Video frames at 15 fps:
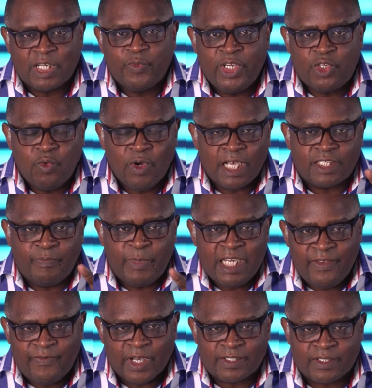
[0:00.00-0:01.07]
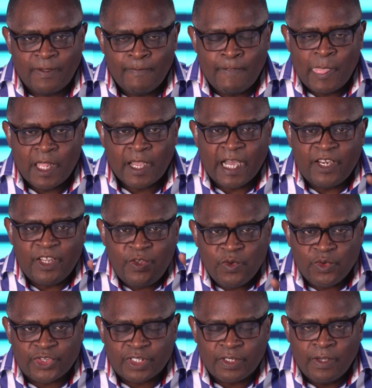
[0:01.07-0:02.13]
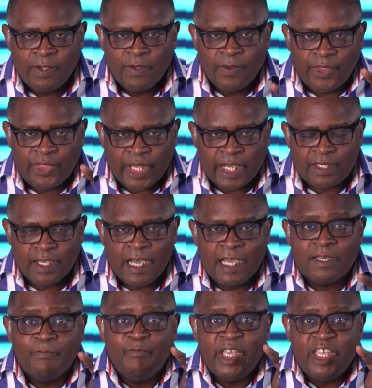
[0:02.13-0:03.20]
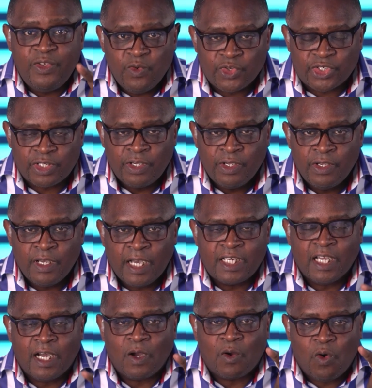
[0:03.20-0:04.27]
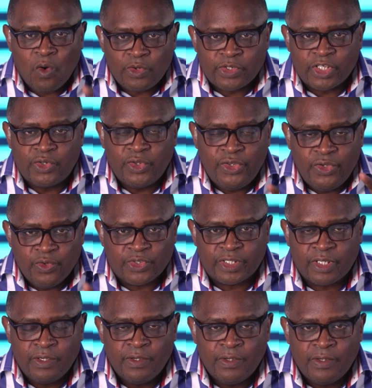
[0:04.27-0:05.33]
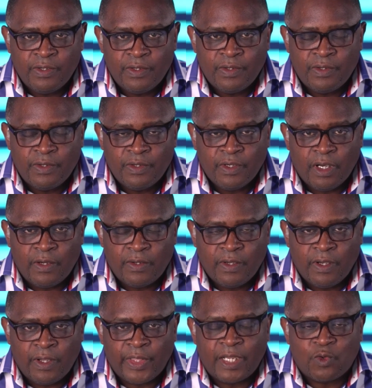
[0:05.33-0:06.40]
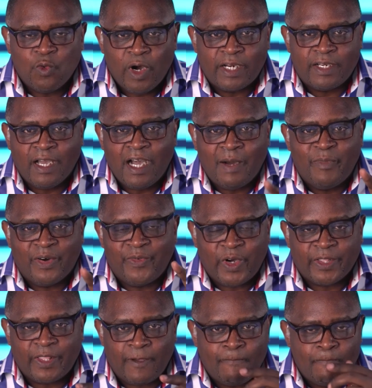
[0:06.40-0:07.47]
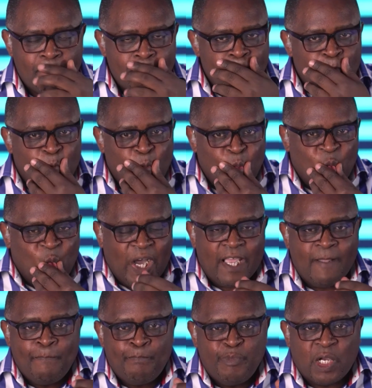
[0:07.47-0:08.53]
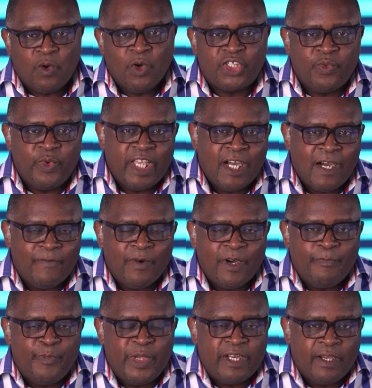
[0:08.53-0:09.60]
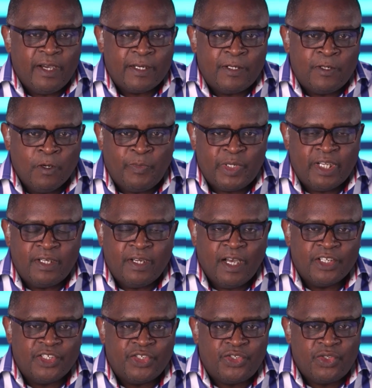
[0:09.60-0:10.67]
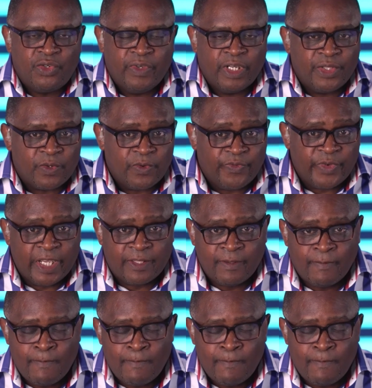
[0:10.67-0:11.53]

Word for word: we too, as believers, can use that and may use and are called to use that word, Abba, Father. Why? Because we have been adopted as children through faith.